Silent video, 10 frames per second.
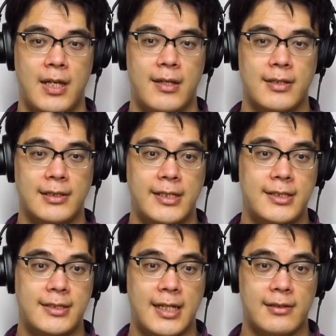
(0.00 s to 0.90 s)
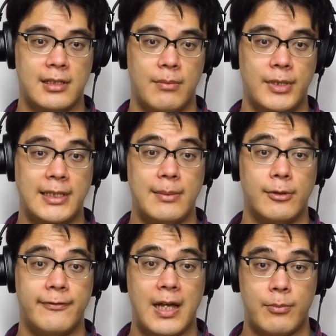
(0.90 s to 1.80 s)
The London nightclub and label
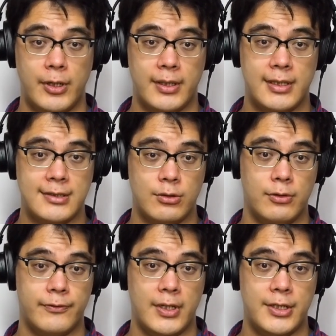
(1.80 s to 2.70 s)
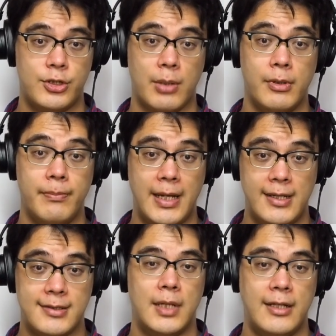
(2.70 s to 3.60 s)
Fabric is known for its drum and
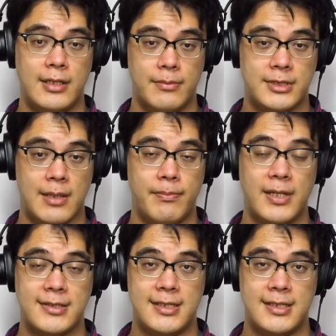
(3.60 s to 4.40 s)
bass and dubstep mix